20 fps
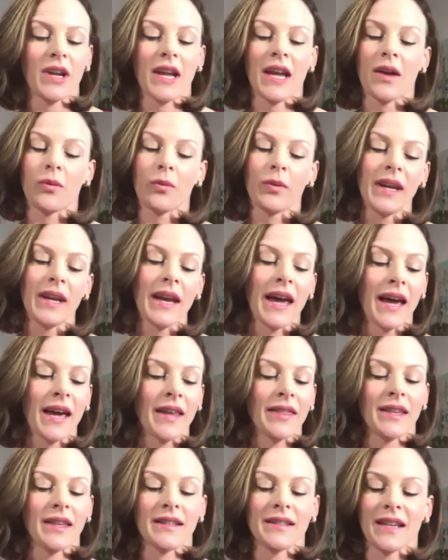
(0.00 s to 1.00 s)
and we
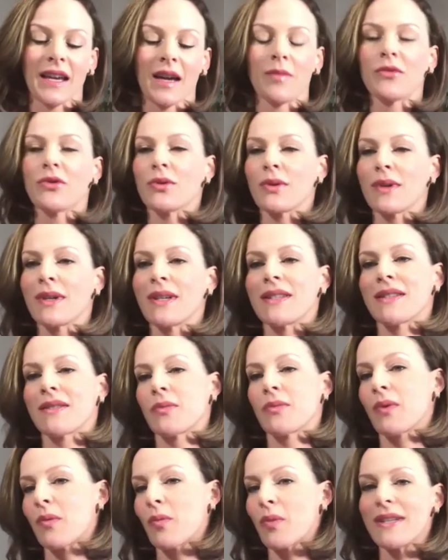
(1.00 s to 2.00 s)
had this come to us
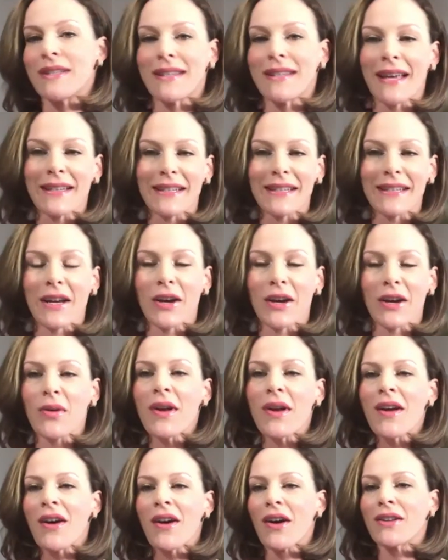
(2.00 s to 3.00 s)
when we sent it out
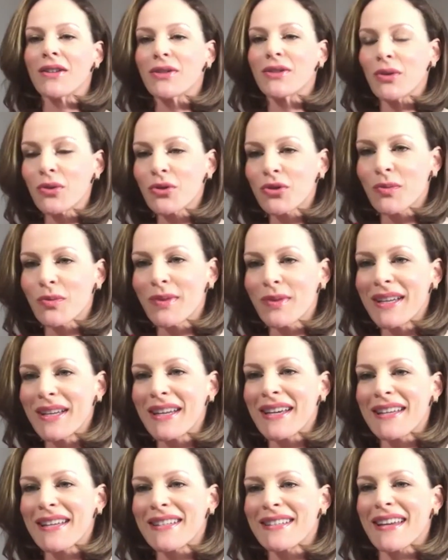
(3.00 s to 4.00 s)
on social
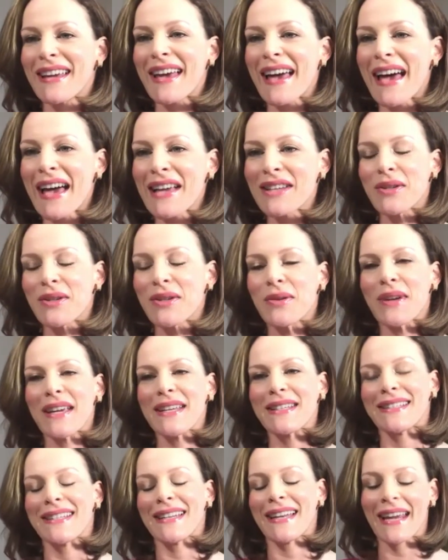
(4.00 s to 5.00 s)
media to ask you
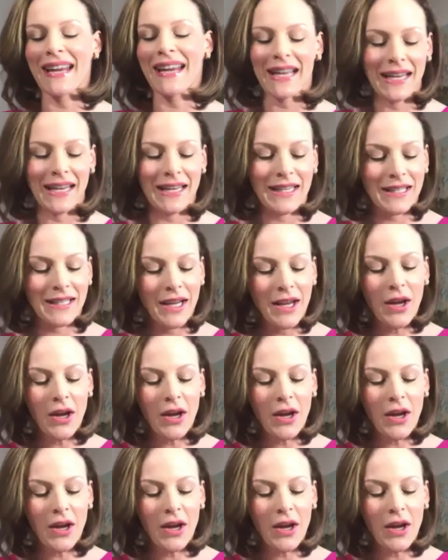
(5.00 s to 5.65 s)
guys tonight, is